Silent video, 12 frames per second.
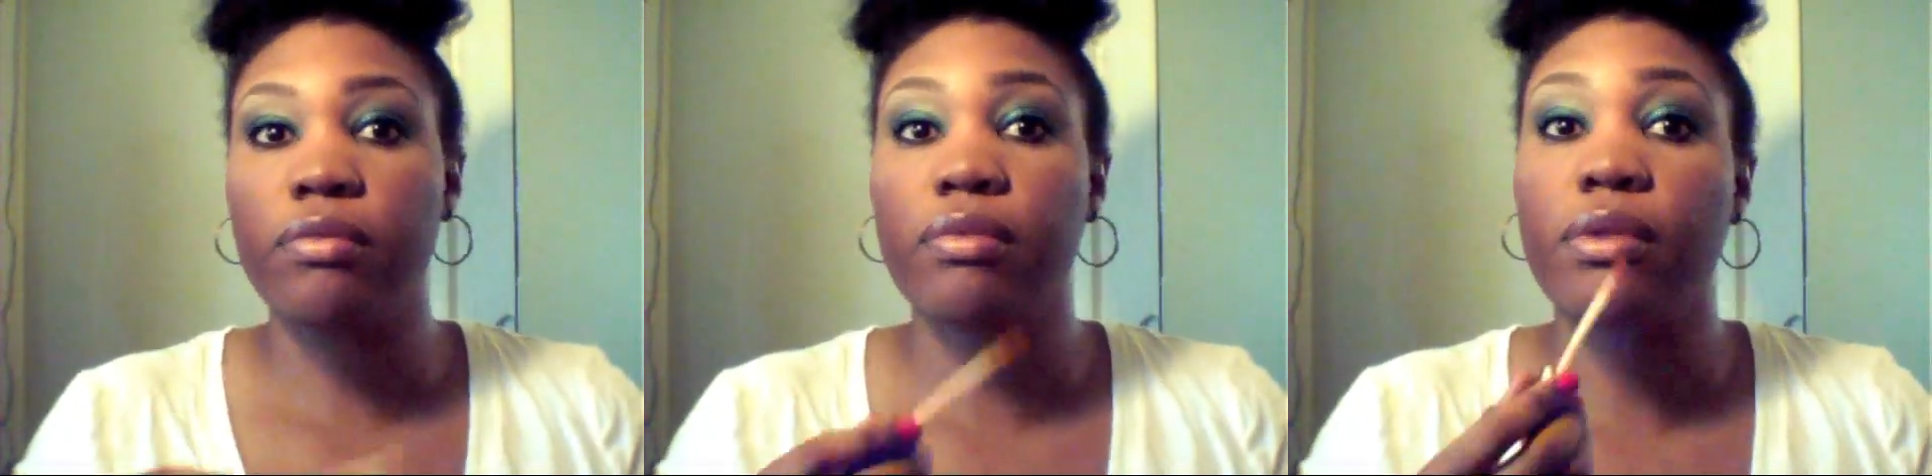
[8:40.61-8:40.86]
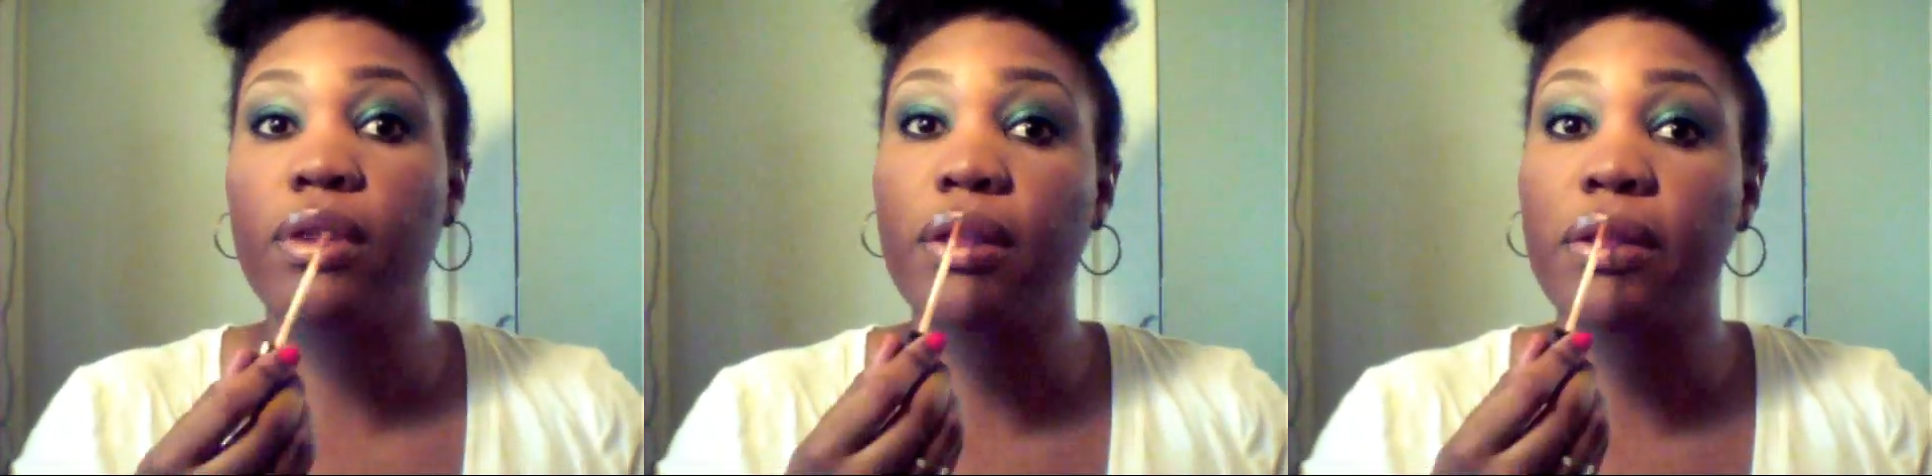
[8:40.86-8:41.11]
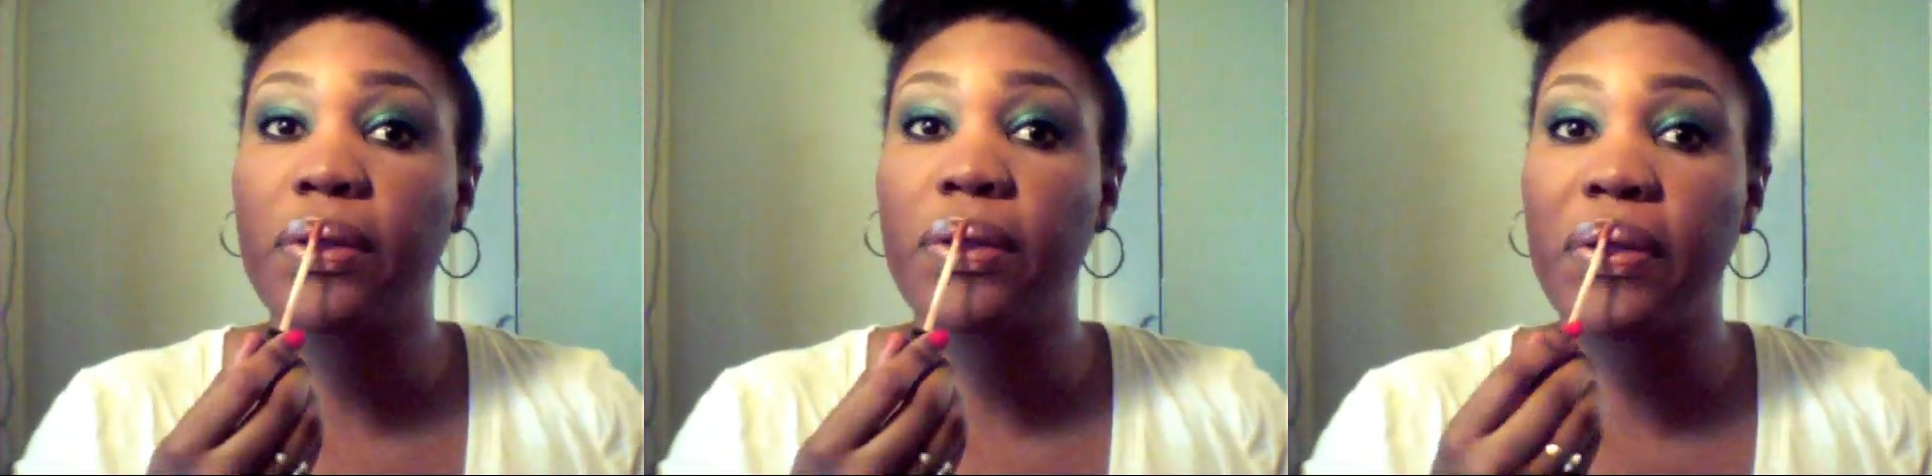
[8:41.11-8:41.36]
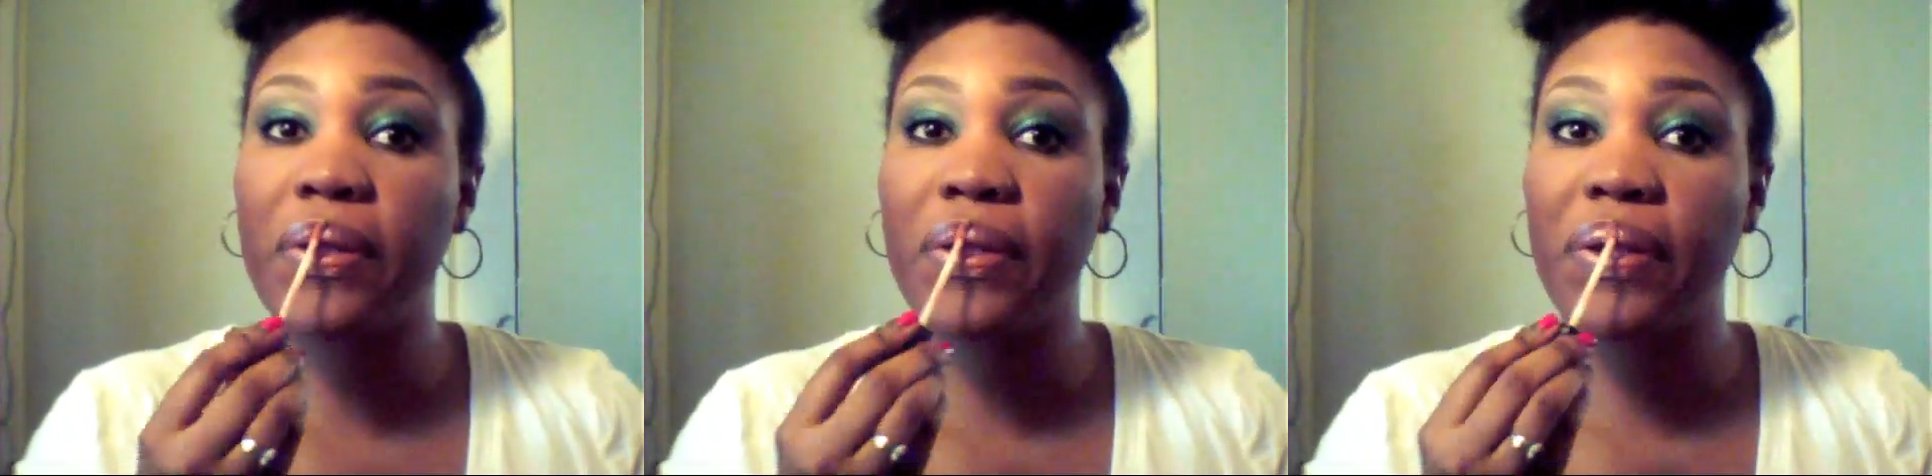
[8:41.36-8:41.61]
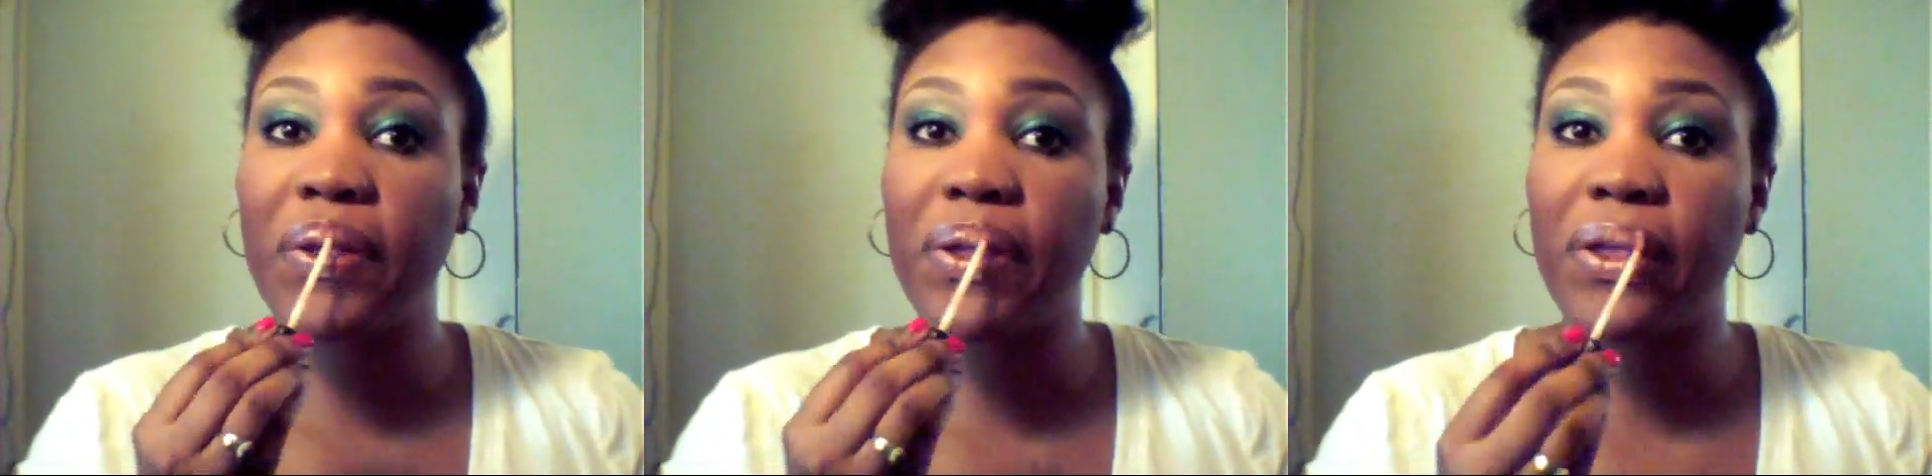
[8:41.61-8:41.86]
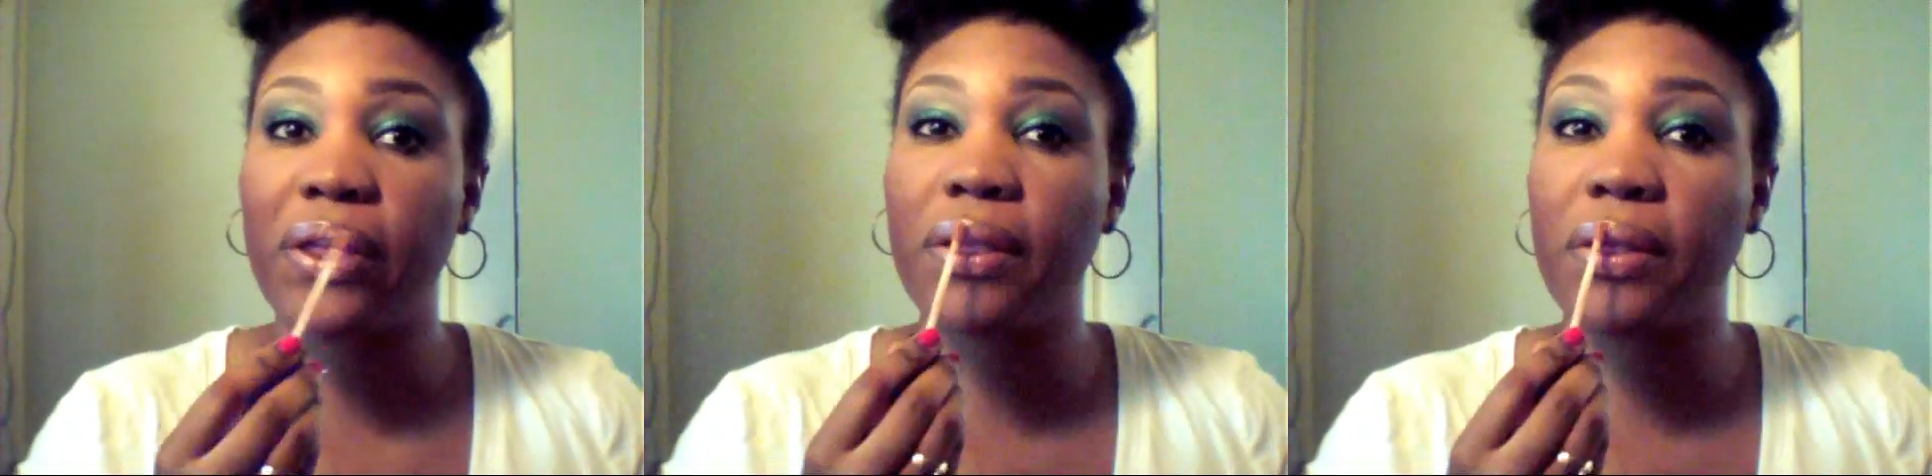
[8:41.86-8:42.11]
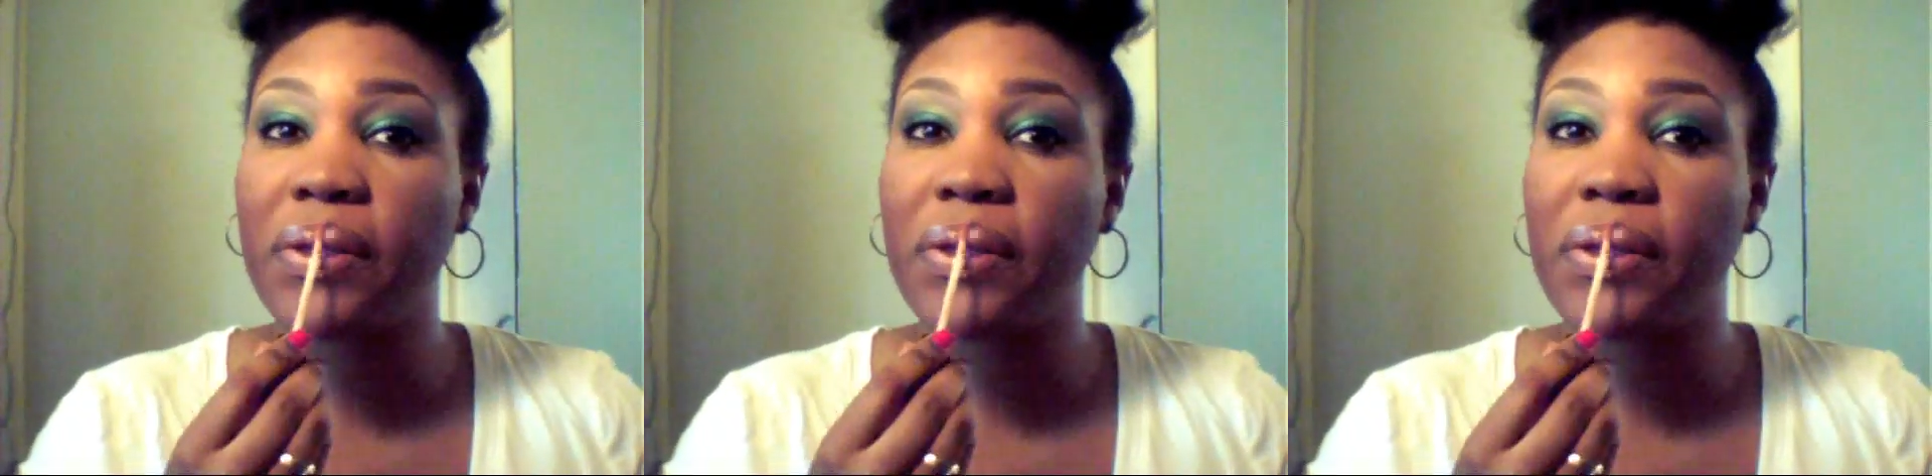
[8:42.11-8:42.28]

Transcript: in number 024,